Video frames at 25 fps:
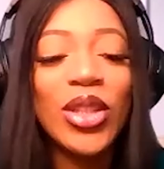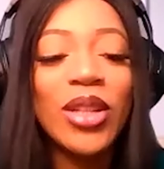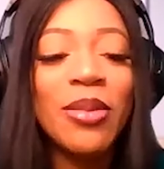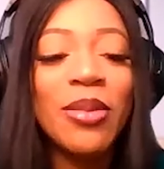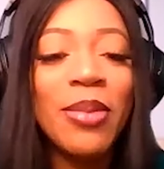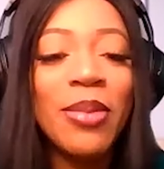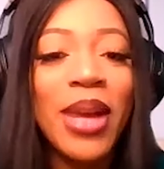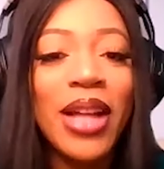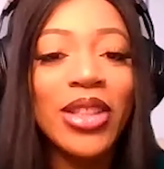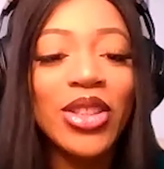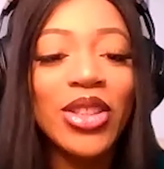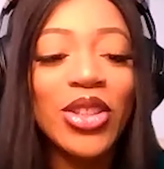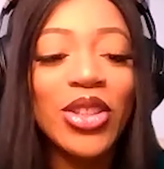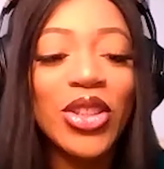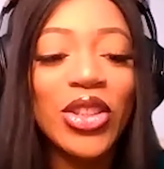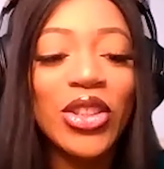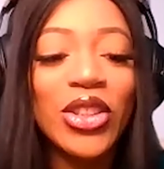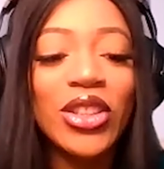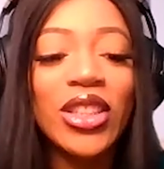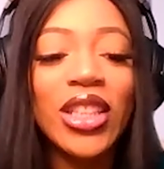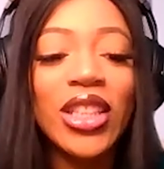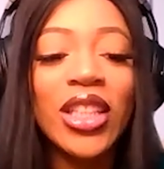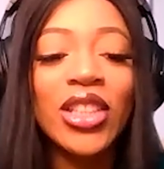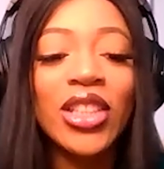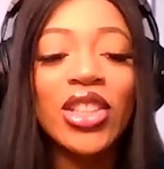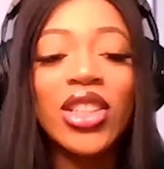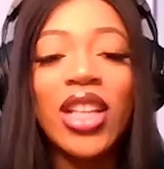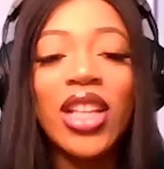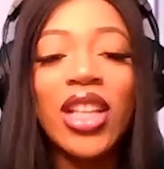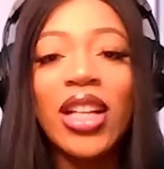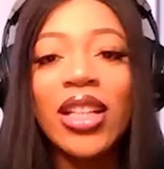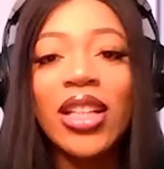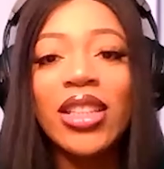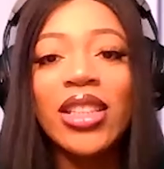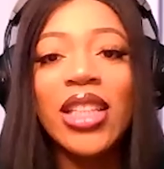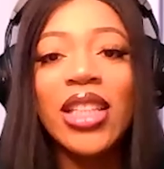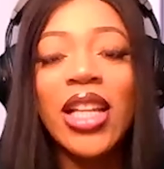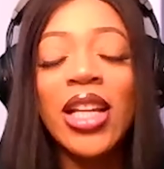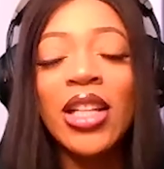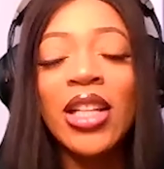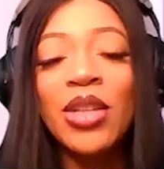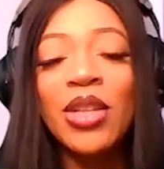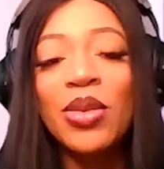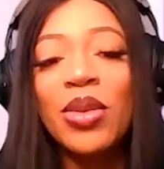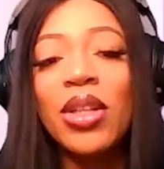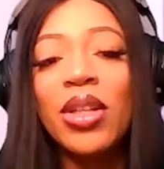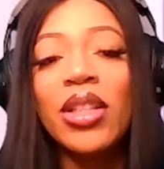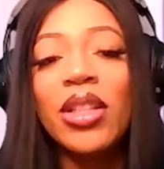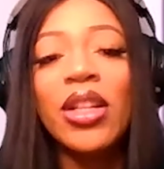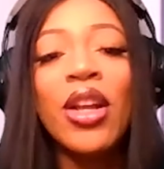ambassadors, and shout out to
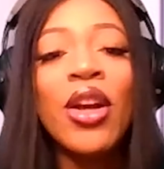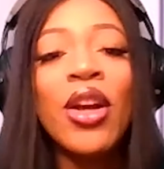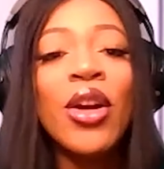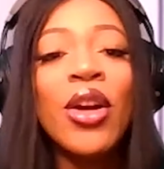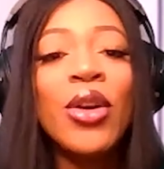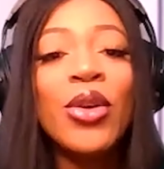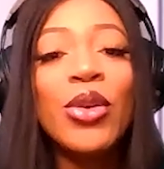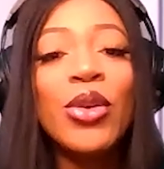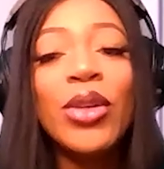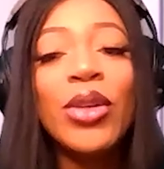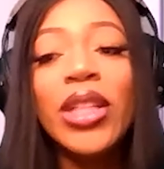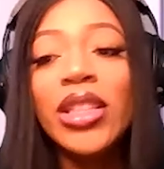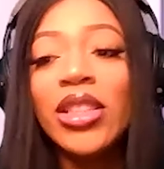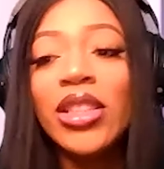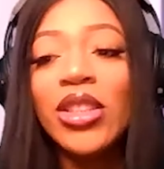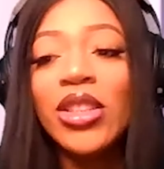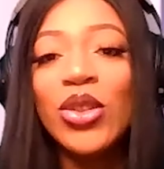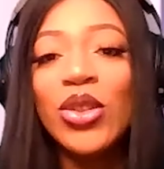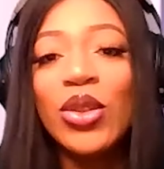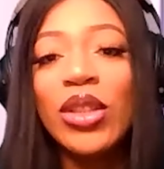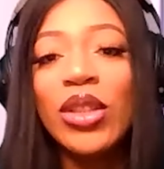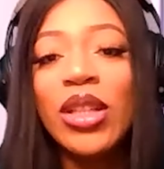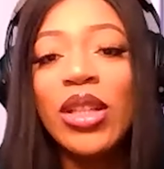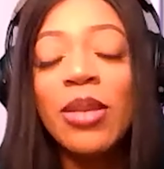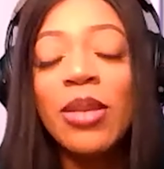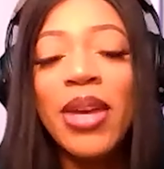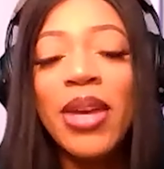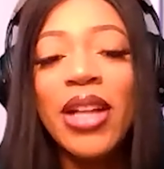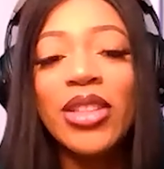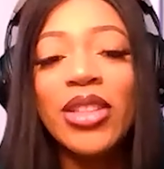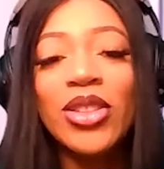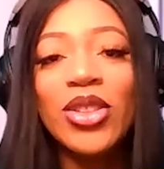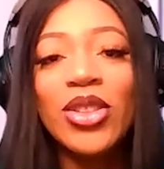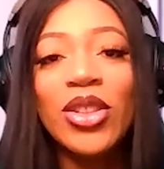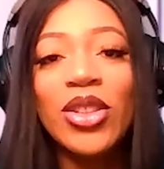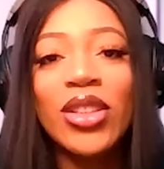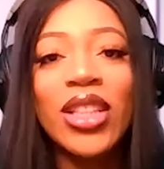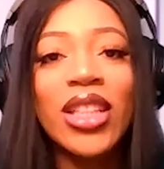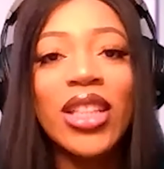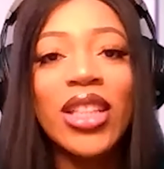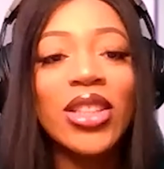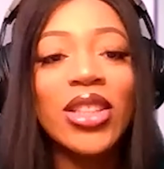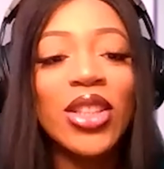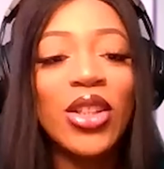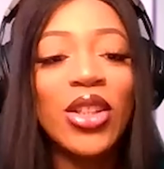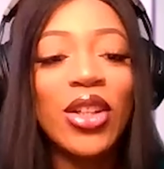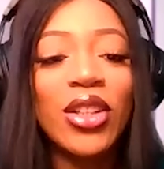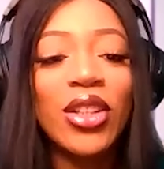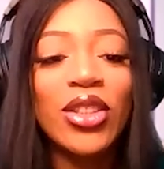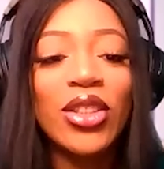anyone who is a student ambassador that's
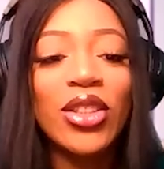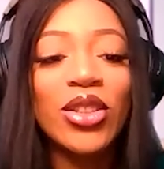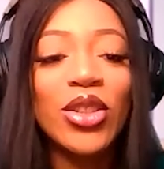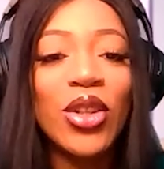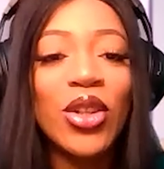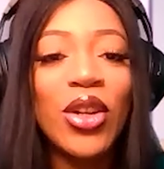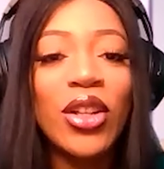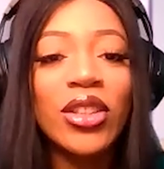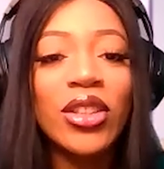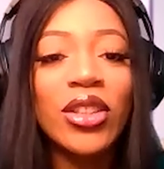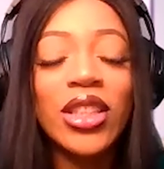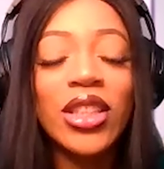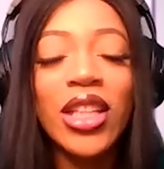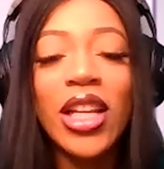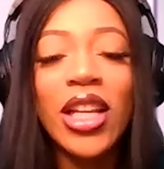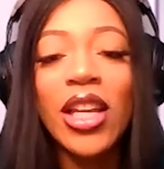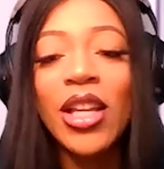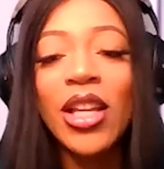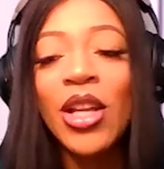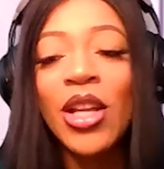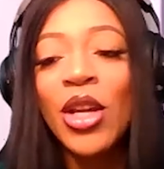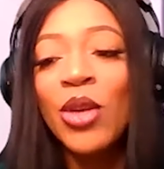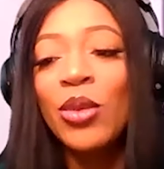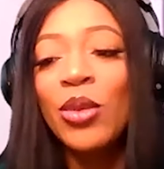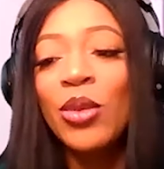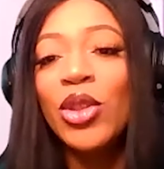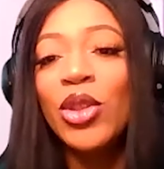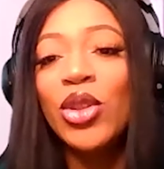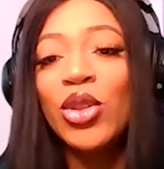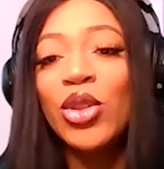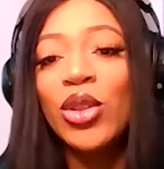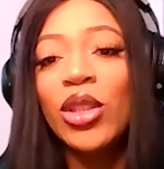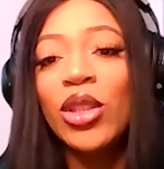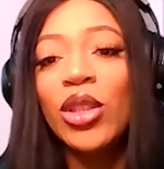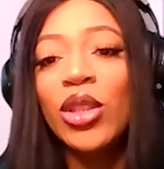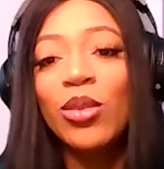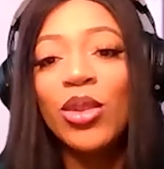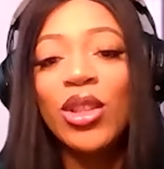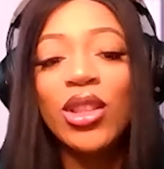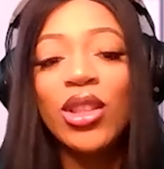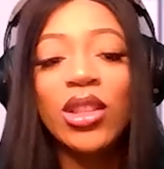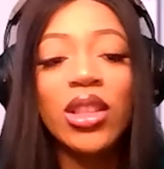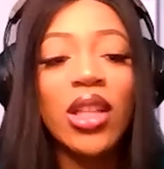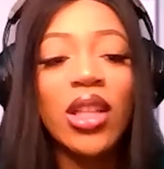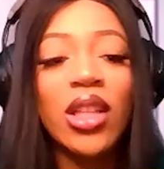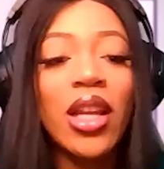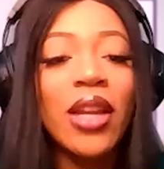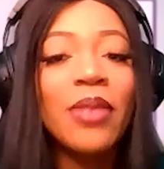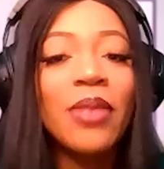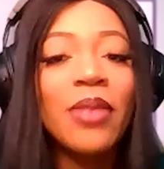here on this call today. We truly
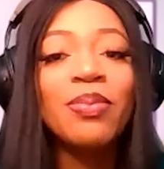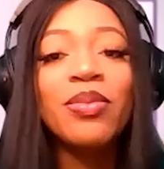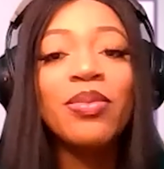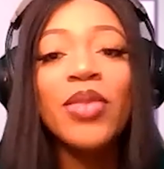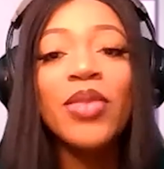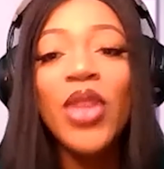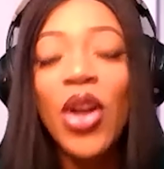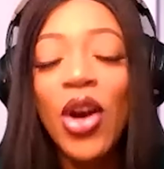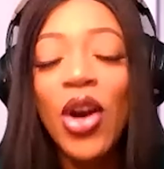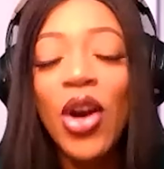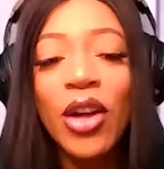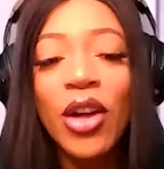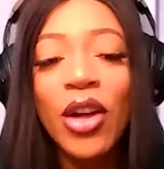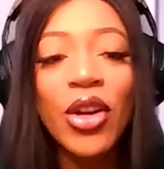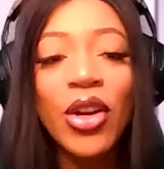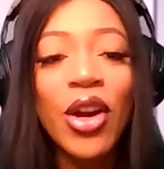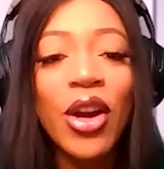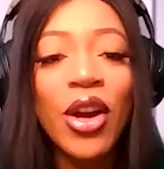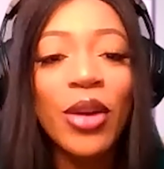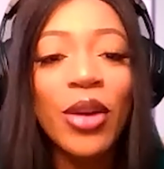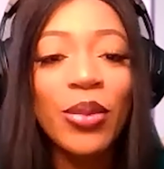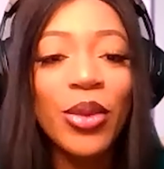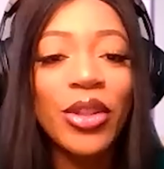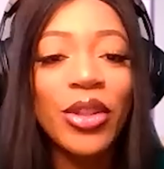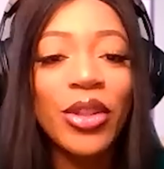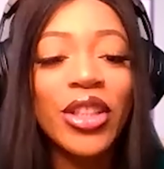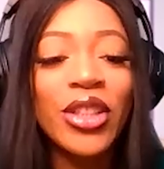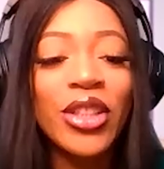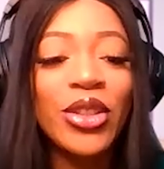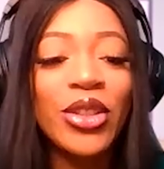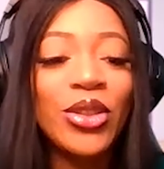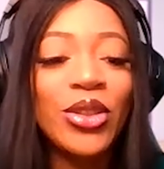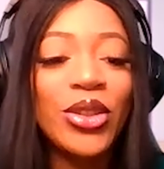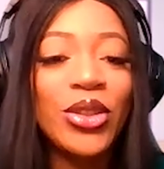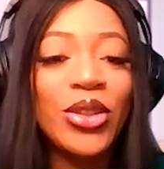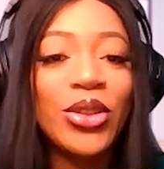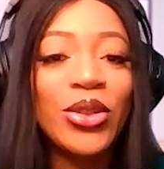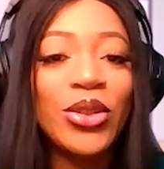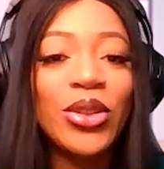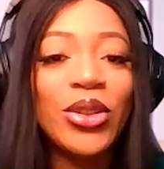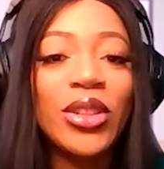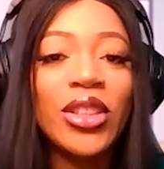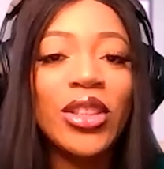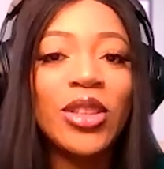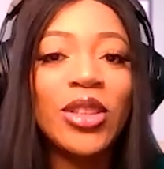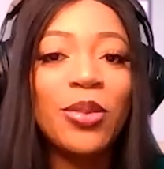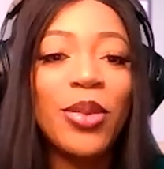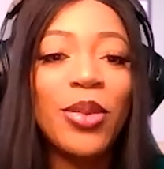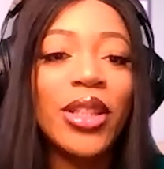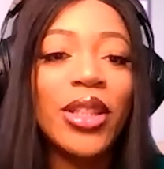appreciate all the hard work that you do to
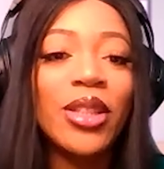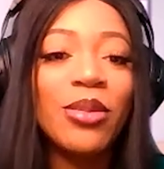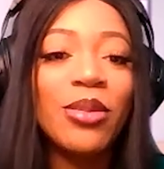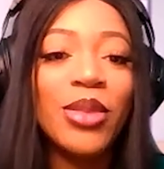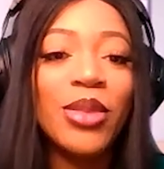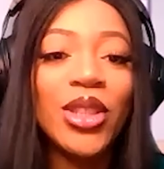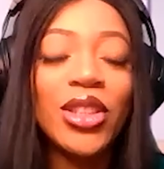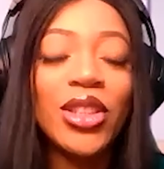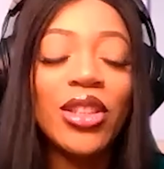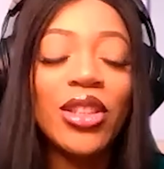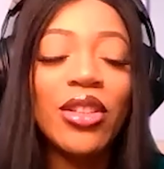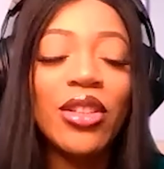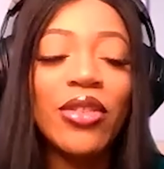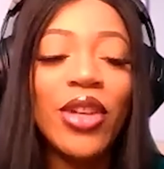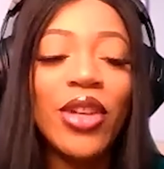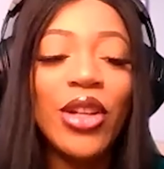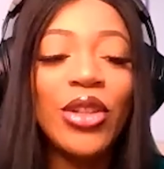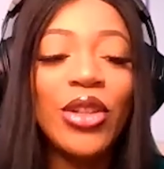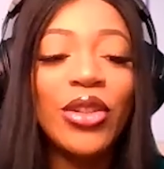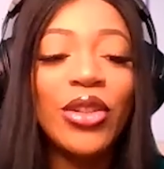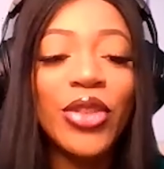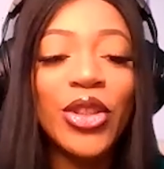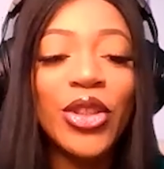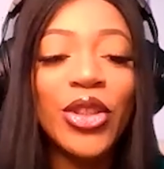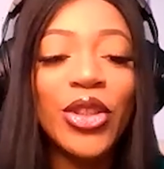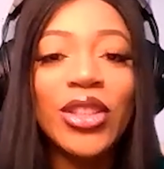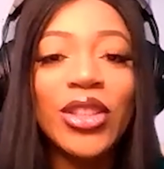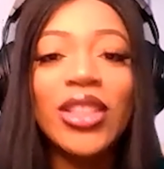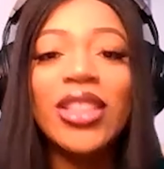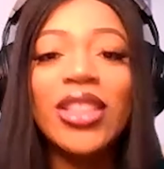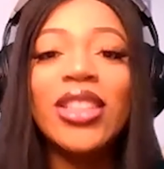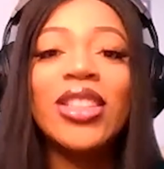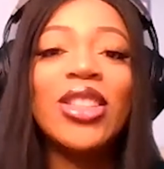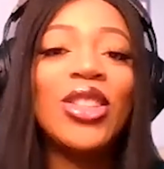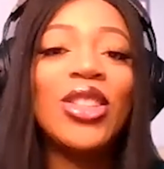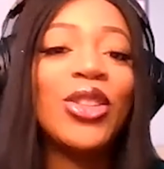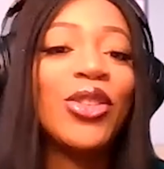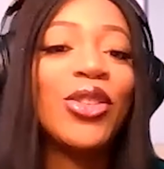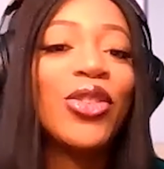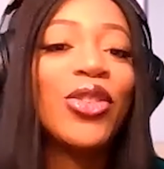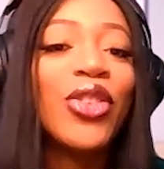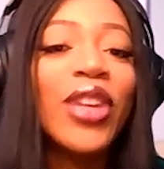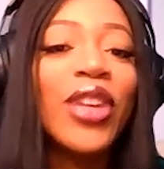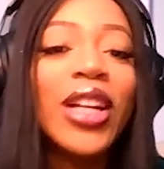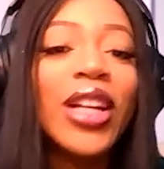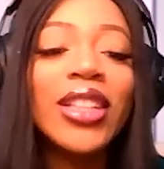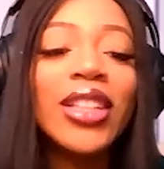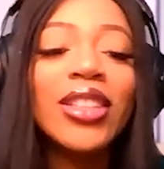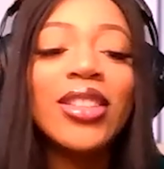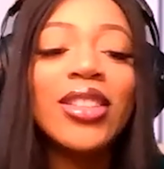spread the mission of our university to your
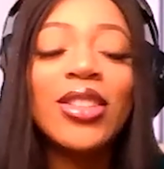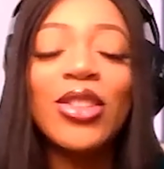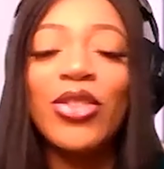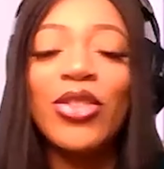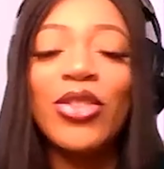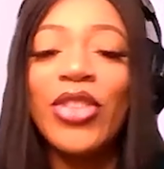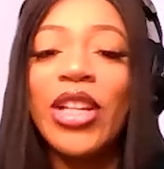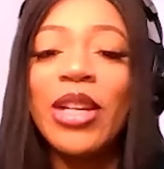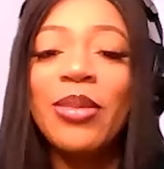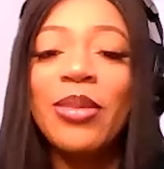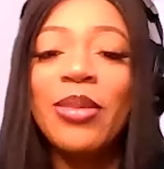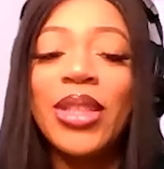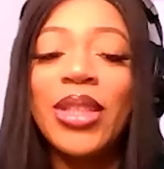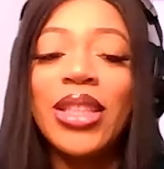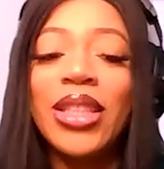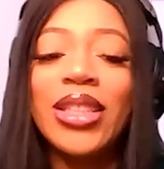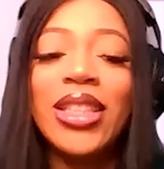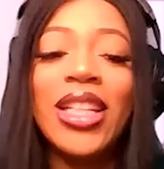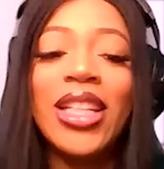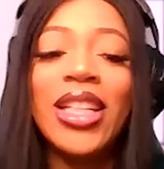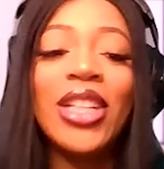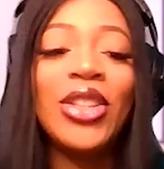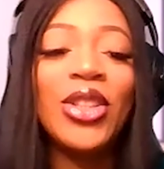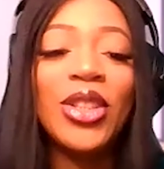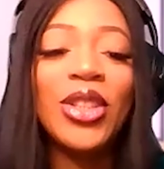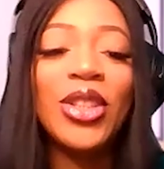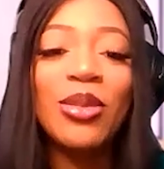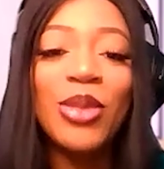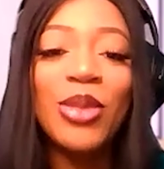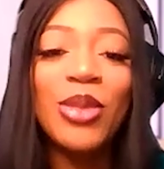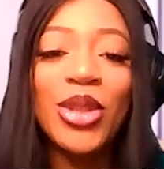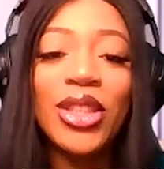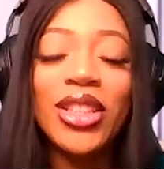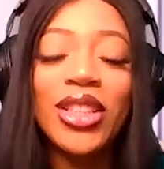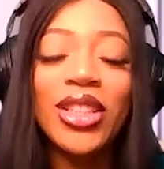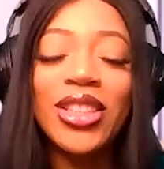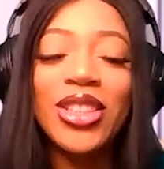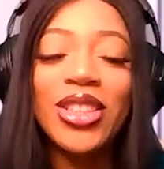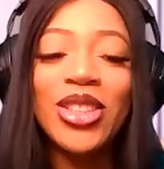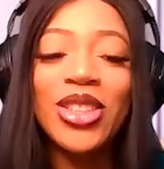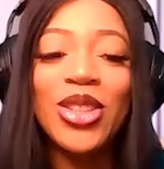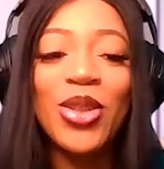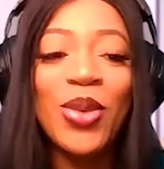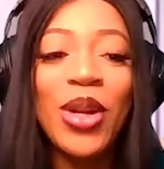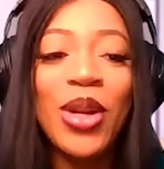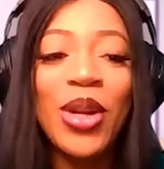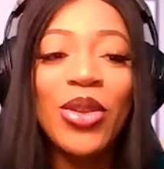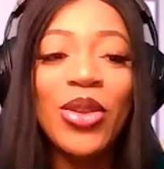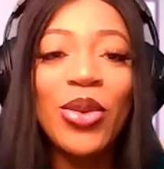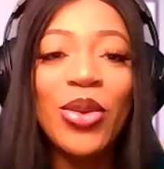friends, your families, and your communities
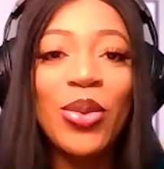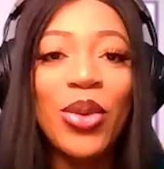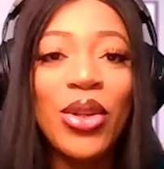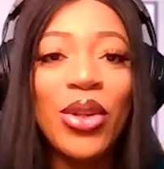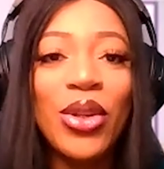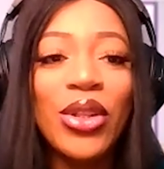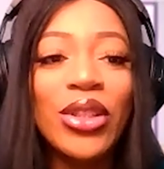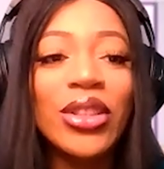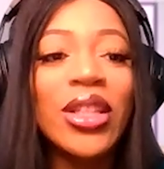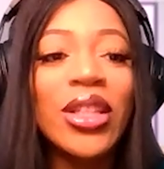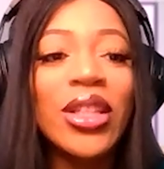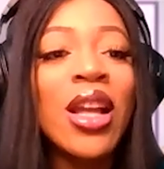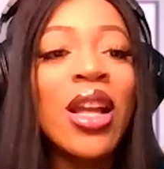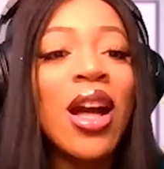around the world.